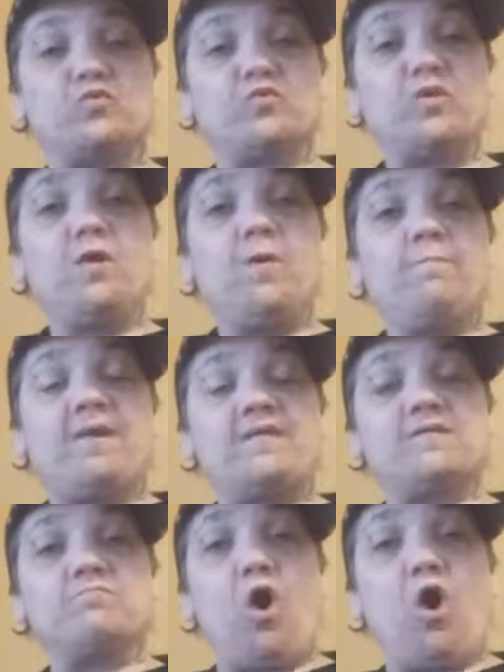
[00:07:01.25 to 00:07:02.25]
my my
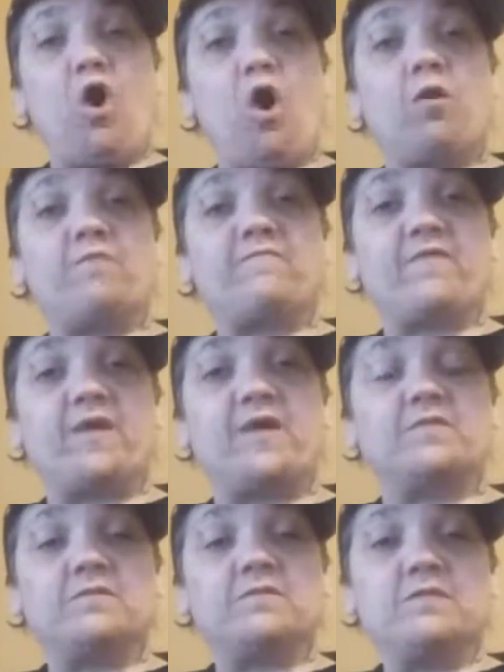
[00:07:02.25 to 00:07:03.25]
horror fan
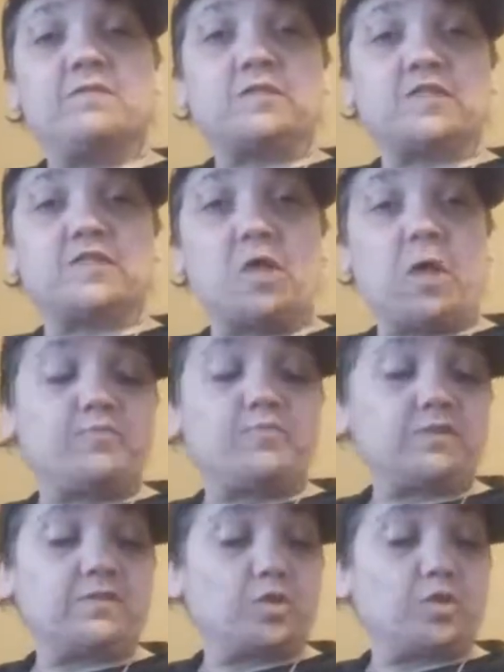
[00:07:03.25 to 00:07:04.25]
subs
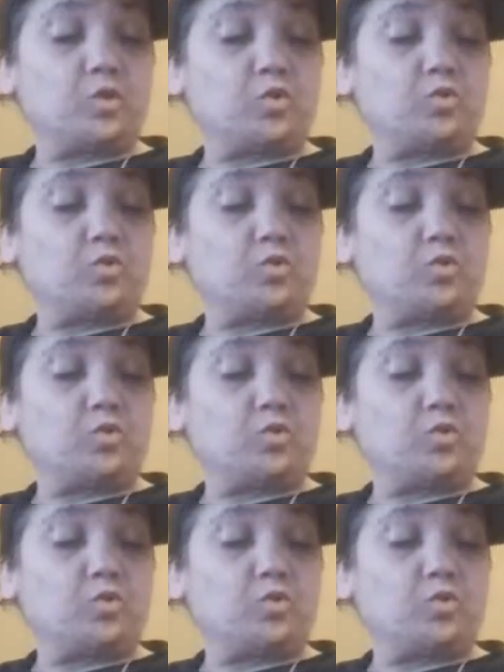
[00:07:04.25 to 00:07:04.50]
too,